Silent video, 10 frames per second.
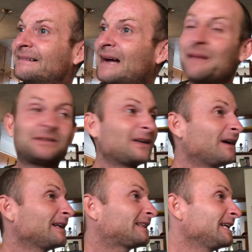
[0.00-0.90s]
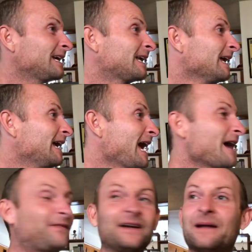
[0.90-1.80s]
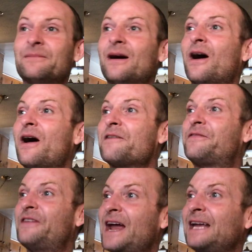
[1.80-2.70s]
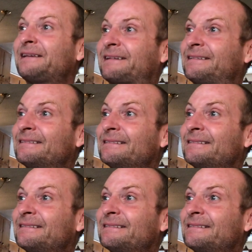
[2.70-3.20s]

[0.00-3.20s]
I'm starting to think half of them are fake.